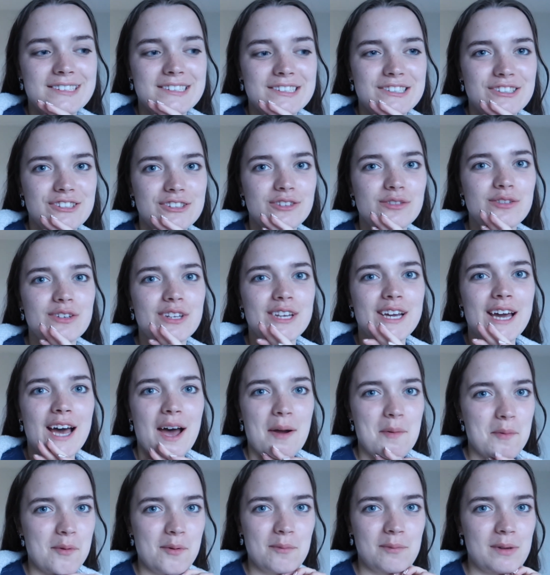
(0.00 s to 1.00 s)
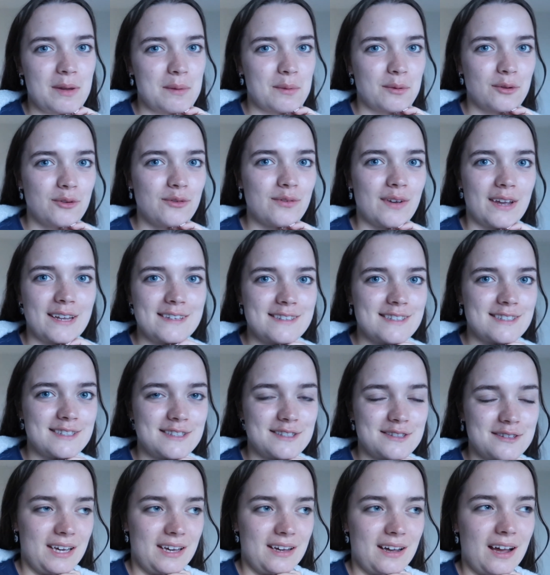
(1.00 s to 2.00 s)
shoving the camera in people's
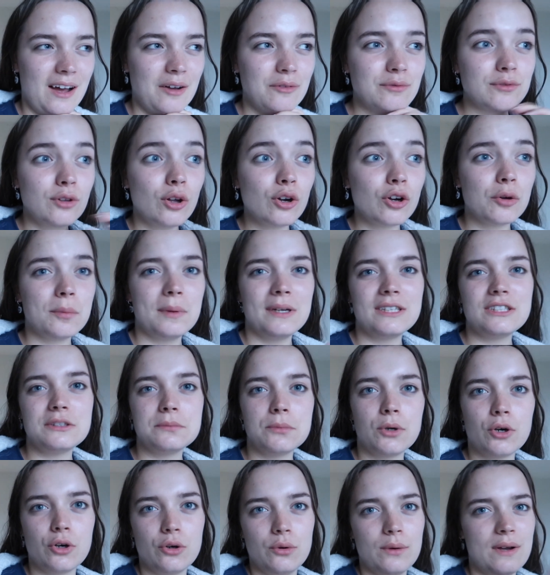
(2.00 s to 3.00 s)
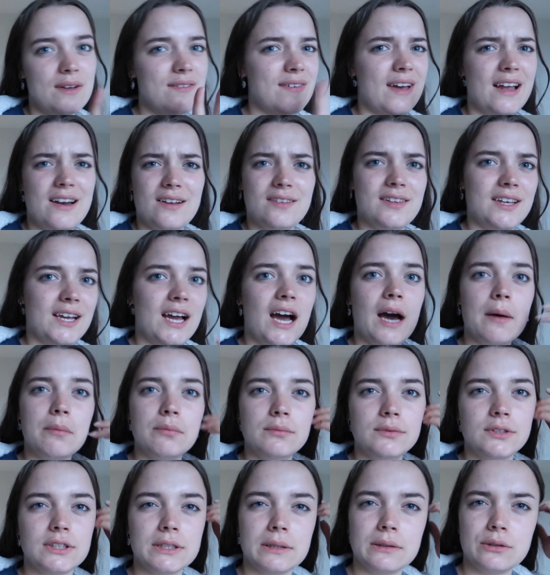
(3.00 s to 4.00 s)
faces. Yeah, I'll vlog a bit tomorrow if anything
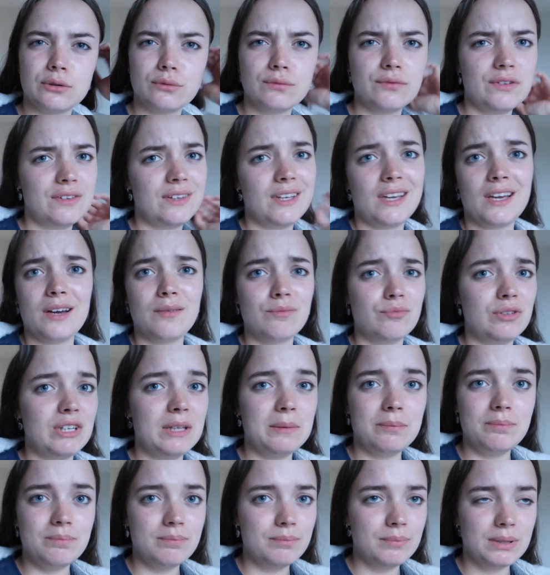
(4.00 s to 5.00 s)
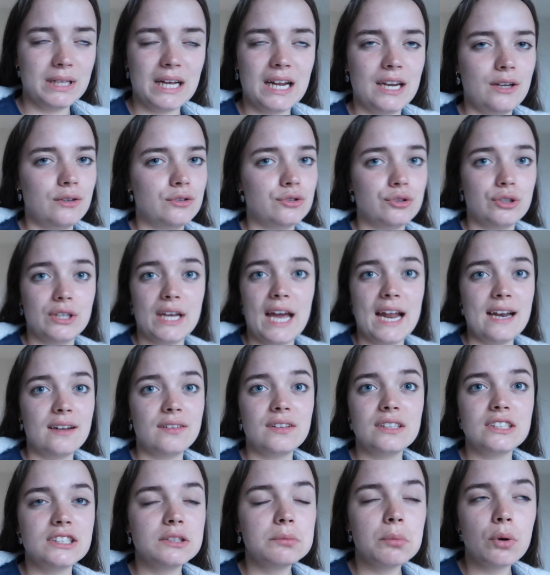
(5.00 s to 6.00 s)
happens. I don't think I'm really planning on doing
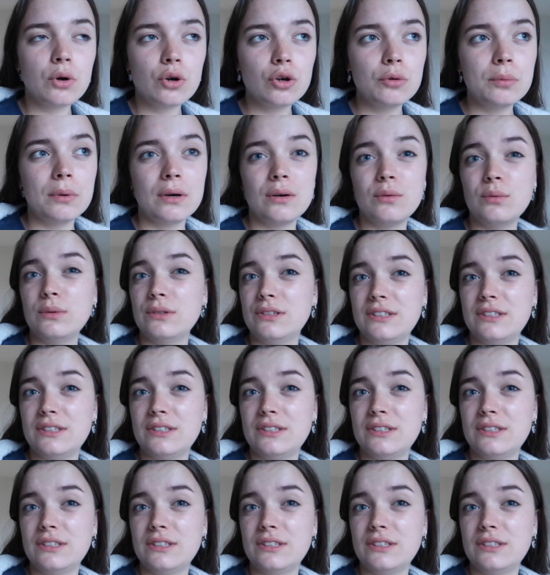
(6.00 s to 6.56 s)
anything tomorrow, but we'll